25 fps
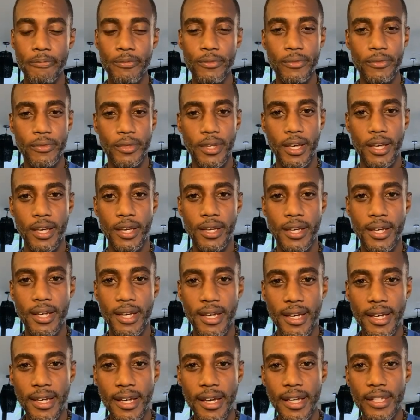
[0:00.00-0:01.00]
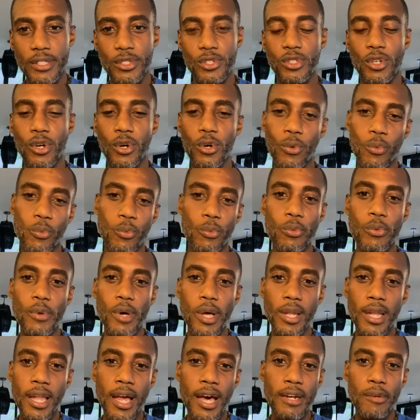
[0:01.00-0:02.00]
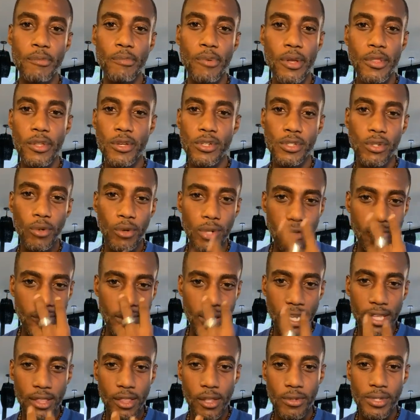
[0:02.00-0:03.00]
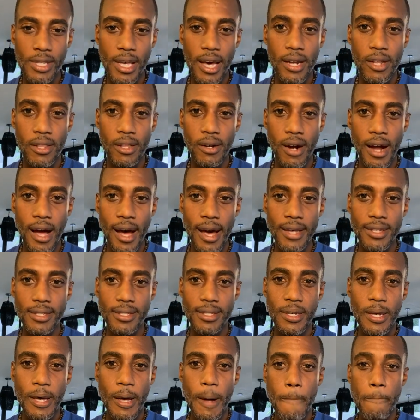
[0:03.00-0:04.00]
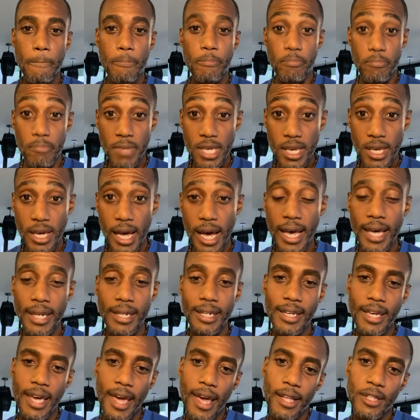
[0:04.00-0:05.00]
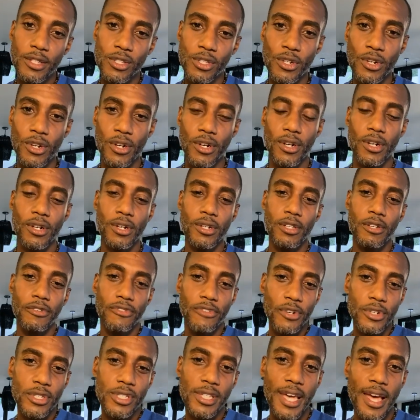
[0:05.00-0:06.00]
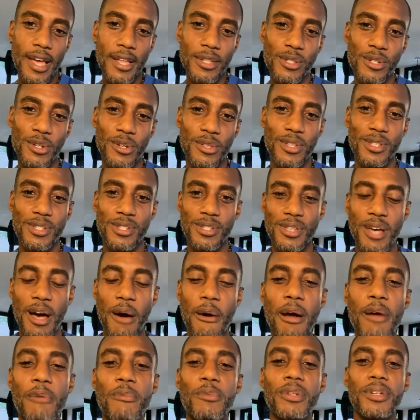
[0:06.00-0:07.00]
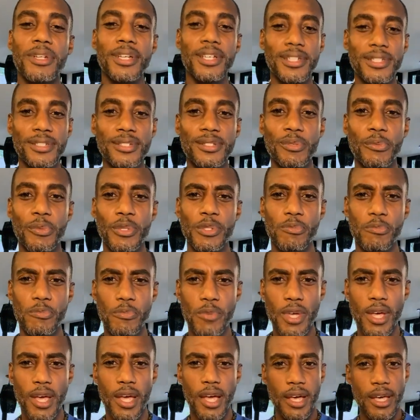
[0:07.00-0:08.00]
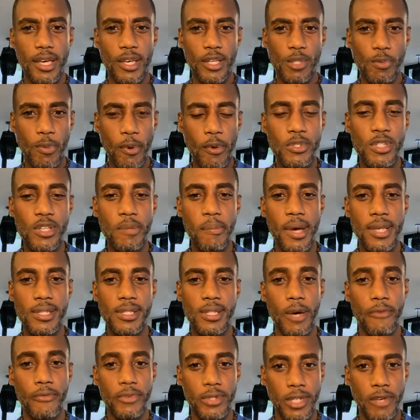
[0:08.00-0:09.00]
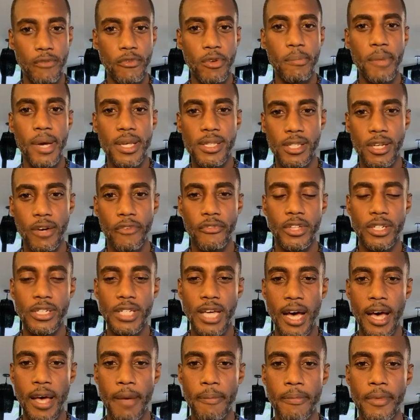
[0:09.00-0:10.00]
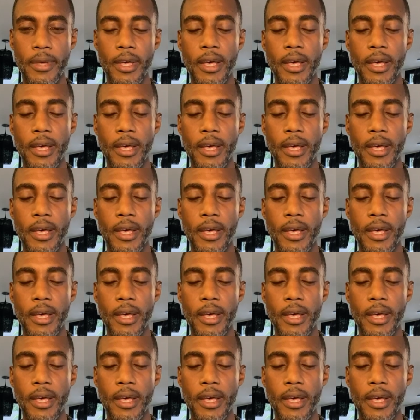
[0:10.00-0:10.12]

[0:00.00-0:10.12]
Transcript: okay? And so a lot of brothers don't even let those out of their eyes. Me, I had cancer. The first cancer, this is how I released, was exposing myself and giving myself the time.